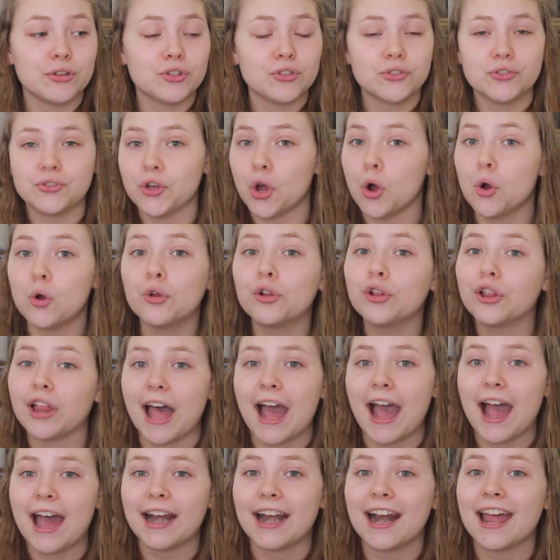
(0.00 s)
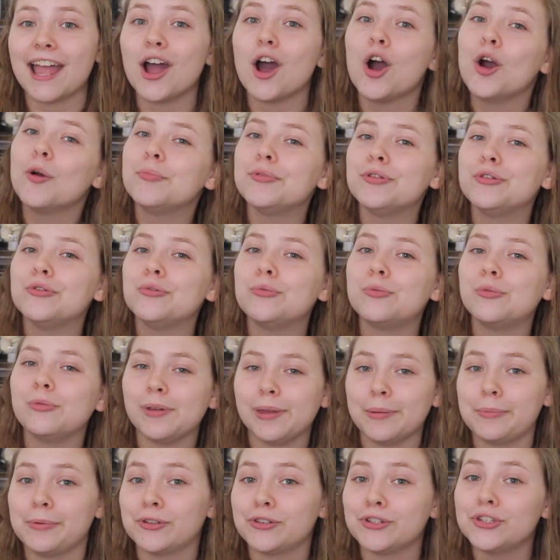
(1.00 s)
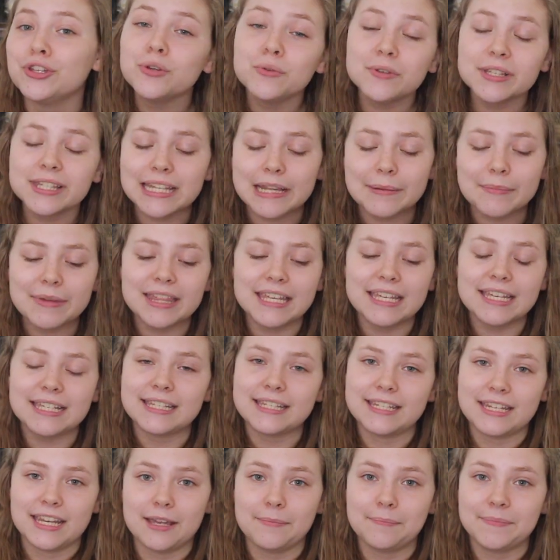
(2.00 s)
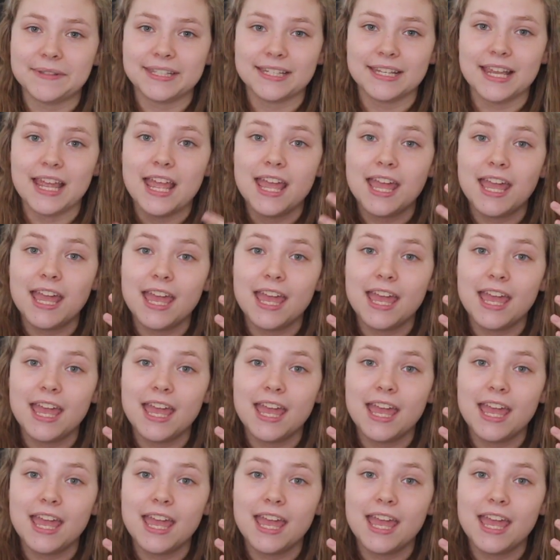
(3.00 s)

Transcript: so glad and I hope you will be able to use some of these tips